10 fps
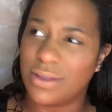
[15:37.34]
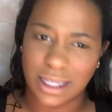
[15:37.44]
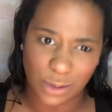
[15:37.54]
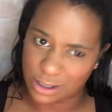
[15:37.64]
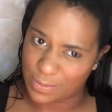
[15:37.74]

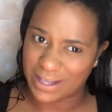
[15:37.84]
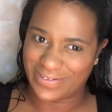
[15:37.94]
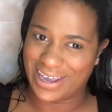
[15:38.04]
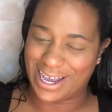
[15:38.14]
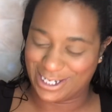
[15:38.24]
this was the best
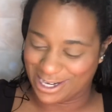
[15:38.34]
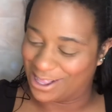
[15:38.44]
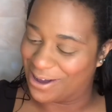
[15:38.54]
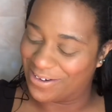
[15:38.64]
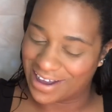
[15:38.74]
vacation
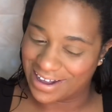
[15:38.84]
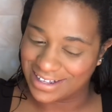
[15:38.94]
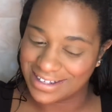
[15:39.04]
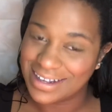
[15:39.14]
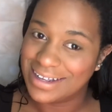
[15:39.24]
though,
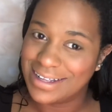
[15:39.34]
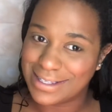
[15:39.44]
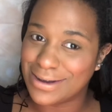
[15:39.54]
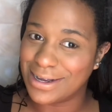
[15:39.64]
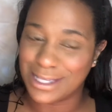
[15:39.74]
guys.
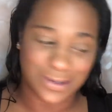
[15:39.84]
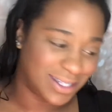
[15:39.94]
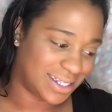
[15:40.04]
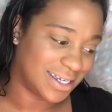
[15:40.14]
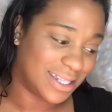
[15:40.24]
Don't get it
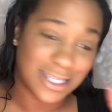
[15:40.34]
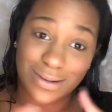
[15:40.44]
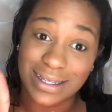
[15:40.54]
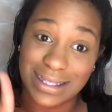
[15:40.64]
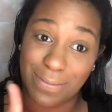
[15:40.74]
twisted. This
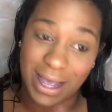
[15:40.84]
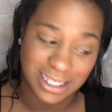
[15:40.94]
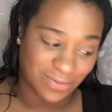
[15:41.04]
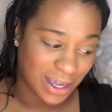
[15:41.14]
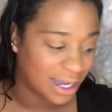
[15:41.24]
was the
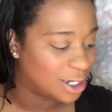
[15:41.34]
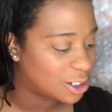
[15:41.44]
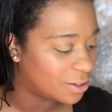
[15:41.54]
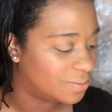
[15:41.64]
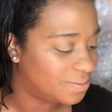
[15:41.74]
best
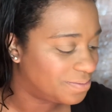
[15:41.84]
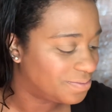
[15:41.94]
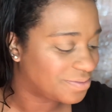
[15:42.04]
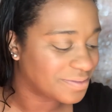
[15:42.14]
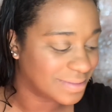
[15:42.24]
vacation.
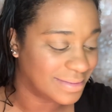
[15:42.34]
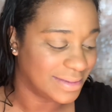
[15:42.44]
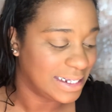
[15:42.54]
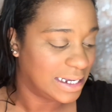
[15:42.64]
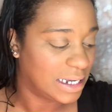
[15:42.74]

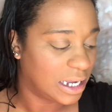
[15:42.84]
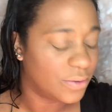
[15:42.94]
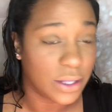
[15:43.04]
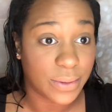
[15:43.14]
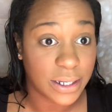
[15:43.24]
It
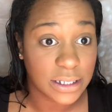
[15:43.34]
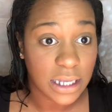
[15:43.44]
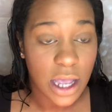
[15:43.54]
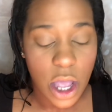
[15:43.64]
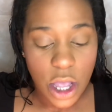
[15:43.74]
really was.
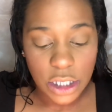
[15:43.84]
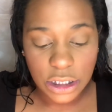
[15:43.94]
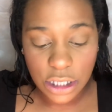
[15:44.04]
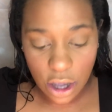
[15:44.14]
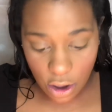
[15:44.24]

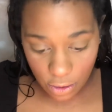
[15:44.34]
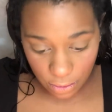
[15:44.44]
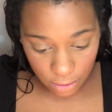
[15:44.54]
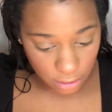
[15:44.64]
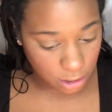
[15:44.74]
So,
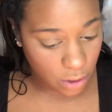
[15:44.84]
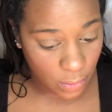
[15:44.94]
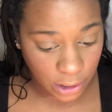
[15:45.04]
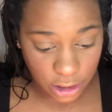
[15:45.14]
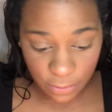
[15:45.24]
do I
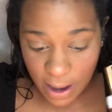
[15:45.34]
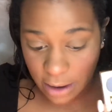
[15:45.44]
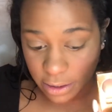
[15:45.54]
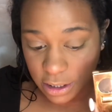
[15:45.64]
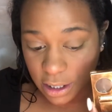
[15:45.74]
want to do
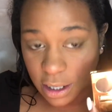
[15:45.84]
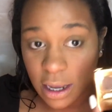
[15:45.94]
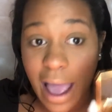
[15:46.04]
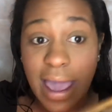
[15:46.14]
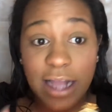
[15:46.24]
powder today?
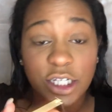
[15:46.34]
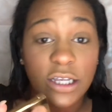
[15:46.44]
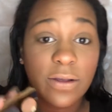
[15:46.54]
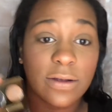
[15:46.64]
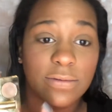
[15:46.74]
I
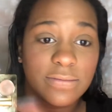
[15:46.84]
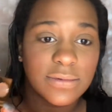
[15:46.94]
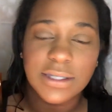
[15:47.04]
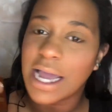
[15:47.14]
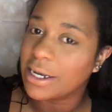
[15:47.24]
actually,
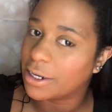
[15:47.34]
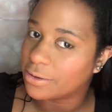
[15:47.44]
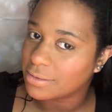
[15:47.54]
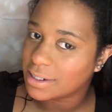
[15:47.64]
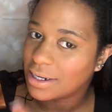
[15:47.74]
side
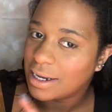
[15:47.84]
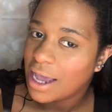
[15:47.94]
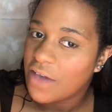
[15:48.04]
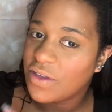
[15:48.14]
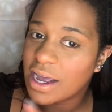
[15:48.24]
note,
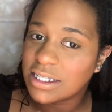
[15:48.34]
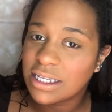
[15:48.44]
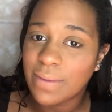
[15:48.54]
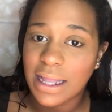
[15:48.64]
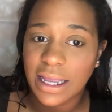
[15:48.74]
you guys see
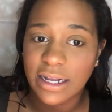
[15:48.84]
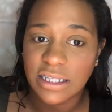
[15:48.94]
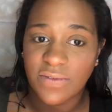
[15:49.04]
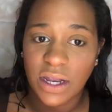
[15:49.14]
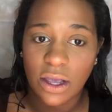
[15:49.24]
my latest
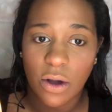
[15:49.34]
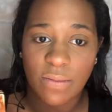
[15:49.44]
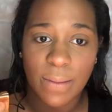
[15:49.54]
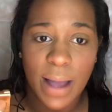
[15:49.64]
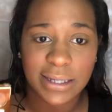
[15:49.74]
video on
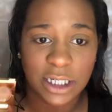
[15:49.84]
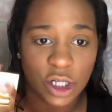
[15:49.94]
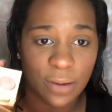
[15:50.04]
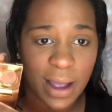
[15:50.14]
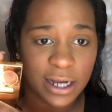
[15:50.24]
my
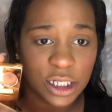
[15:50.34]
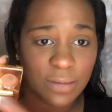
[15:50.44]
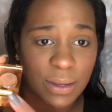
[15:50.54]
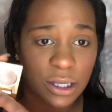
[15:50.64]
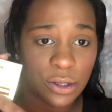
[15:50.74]
BoxyCharm, I've actually
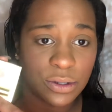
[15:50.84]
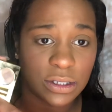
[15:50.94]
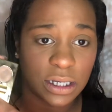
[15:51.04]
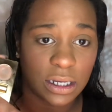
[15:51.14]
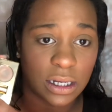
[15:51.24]
been
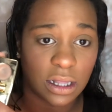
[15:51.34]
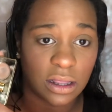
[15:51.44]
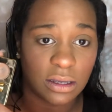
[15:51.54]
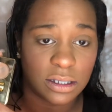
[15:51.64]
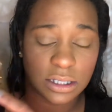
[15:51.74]
using
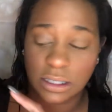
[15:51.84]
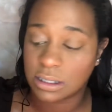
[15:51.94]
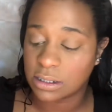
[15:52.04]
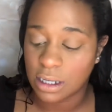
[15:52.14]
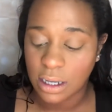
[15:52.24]

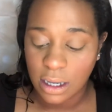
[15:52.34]
this